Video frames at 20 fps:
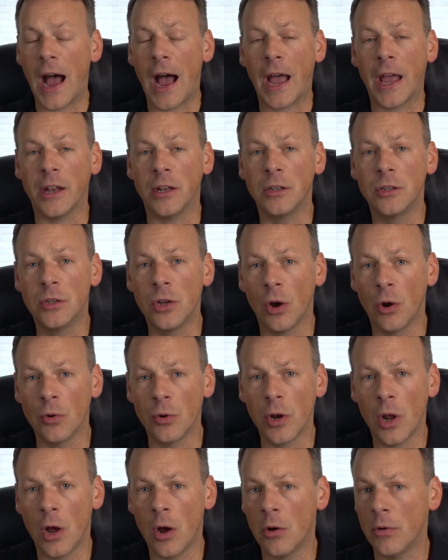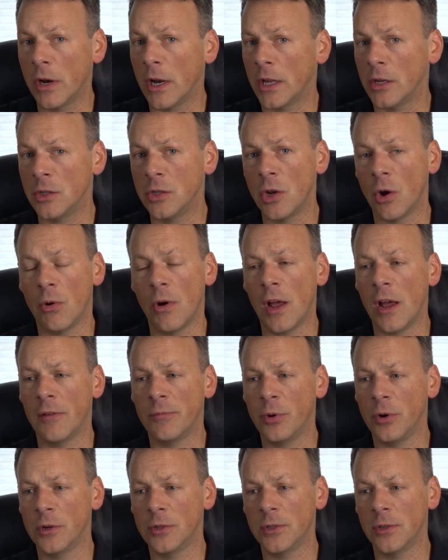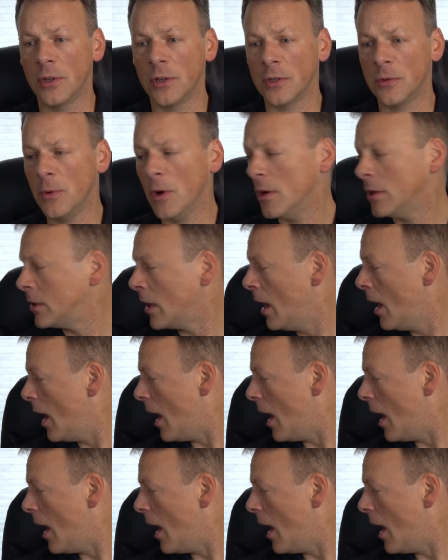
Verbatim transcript: I don't know, and I don't have personal experience,